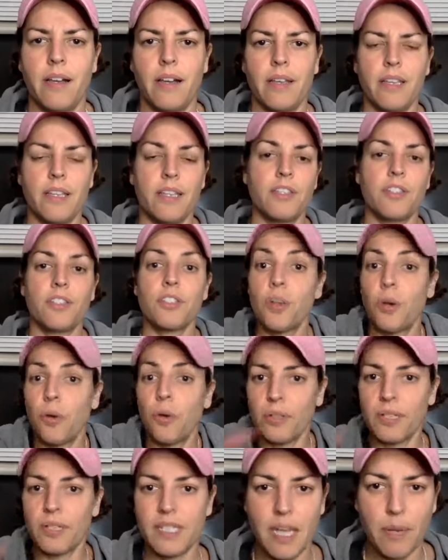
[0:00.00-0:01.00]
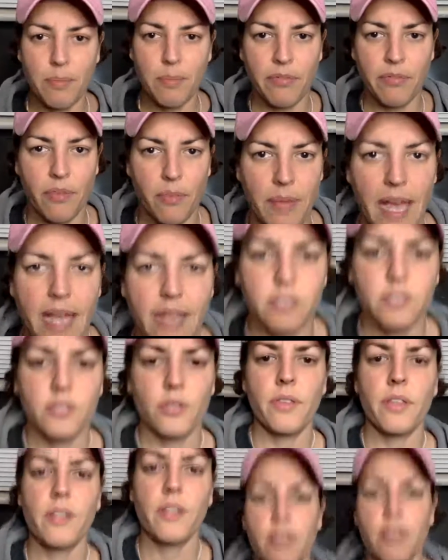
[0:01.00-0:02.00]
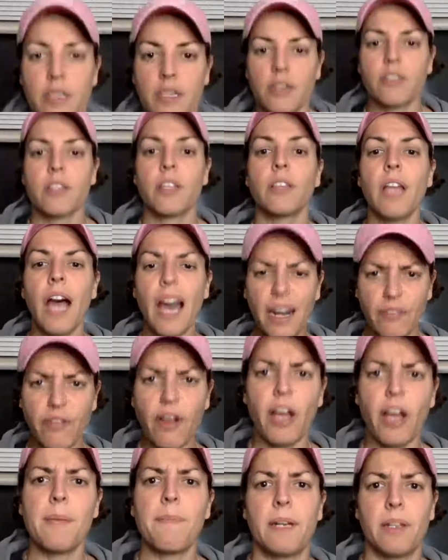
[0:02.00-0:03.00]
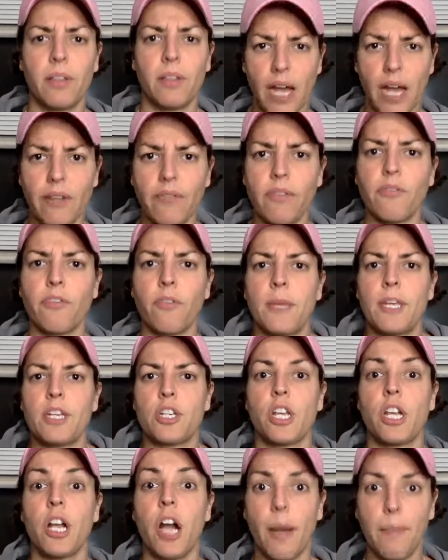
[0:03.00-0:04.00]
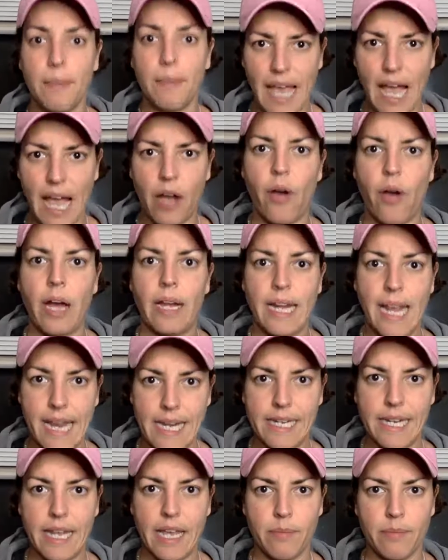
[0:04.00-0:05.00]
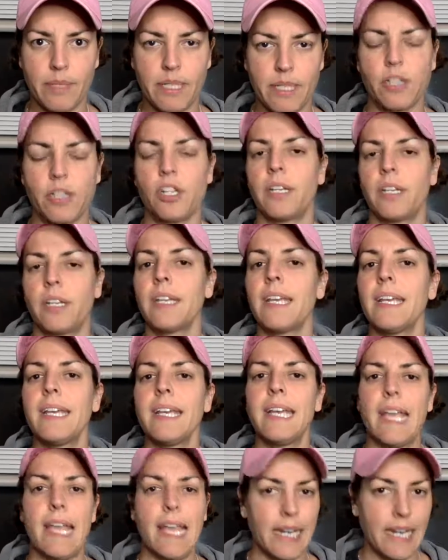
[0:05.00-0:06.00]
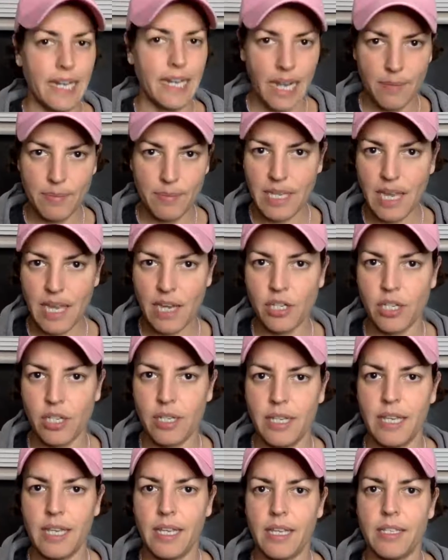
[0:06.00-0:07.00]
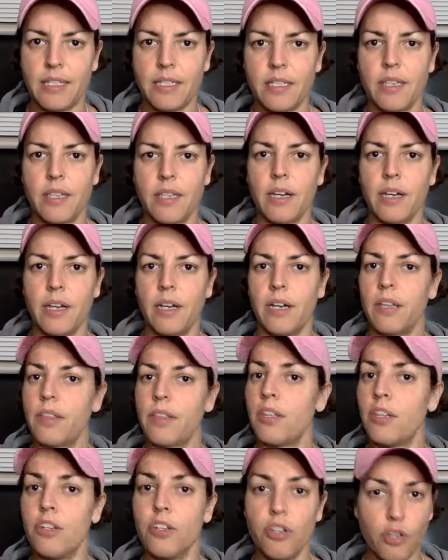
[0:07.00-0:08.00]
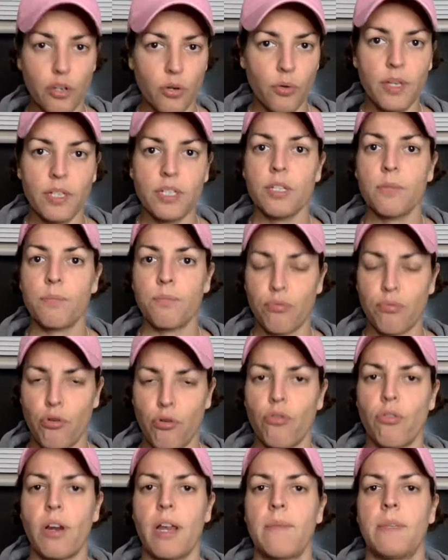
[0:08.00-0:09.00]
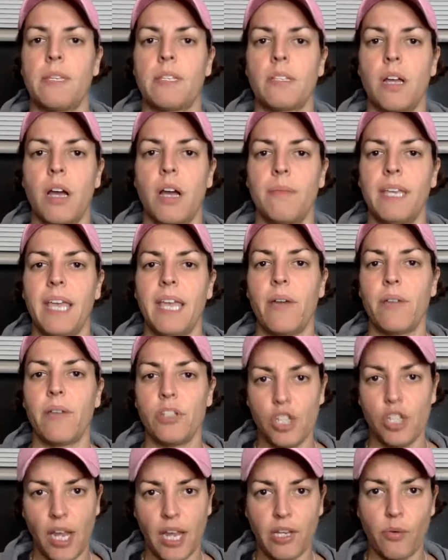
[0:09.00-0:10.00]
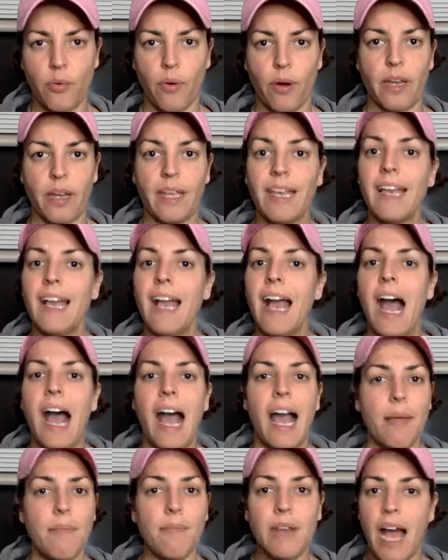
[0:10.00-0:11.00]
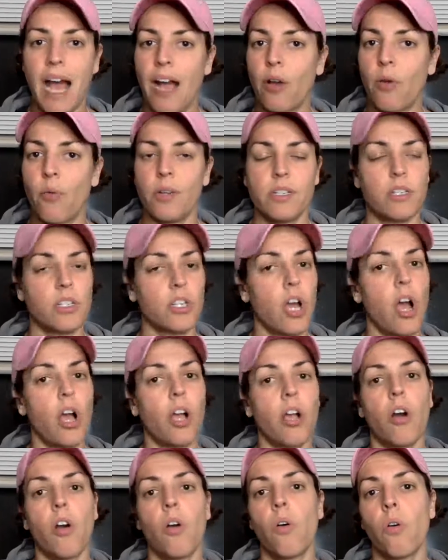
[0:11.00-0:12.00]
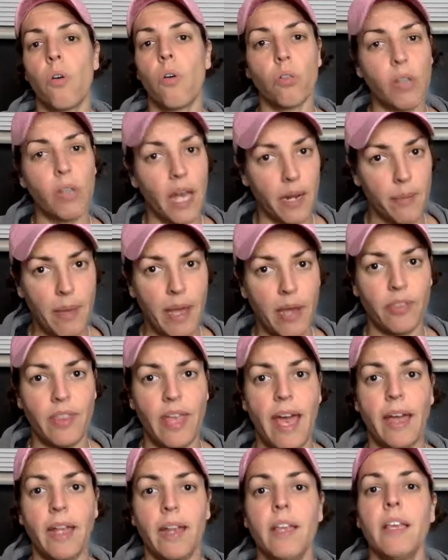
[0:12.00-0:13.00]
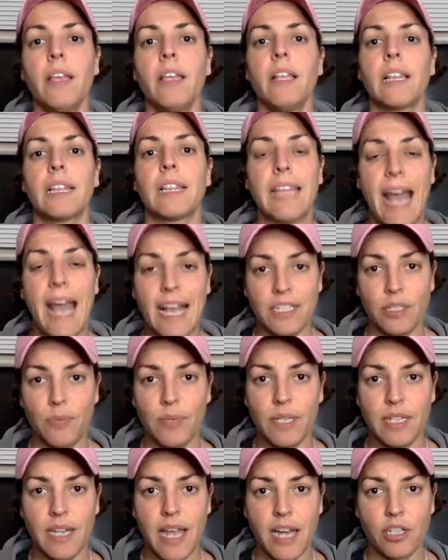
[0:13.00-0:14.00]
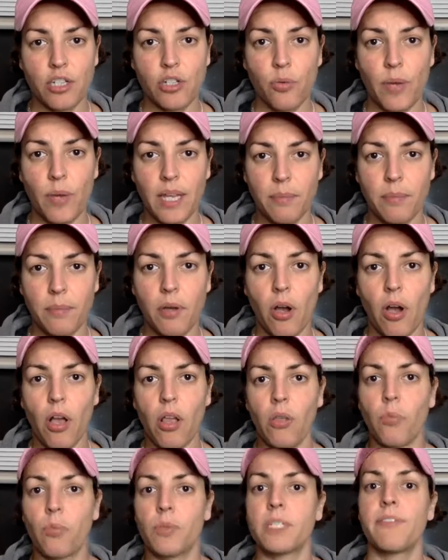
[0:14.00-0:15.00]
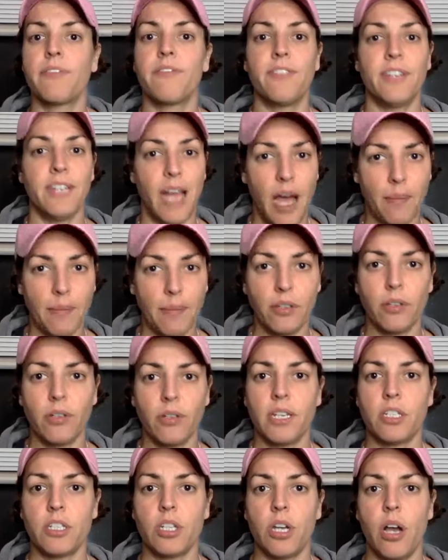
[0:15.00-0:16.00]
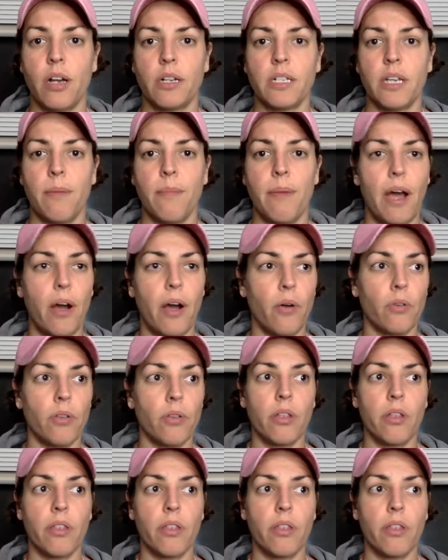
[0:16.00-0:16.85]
is totally separate from that. So there's a lot of hype and a lot of information coming out on 80-Day Obsession. 80-Day Obsession is the newest program that's coming out in January. I'm not going to talk a whole lot about that. Last week's National Wake Up Call was phenomenal. It talked about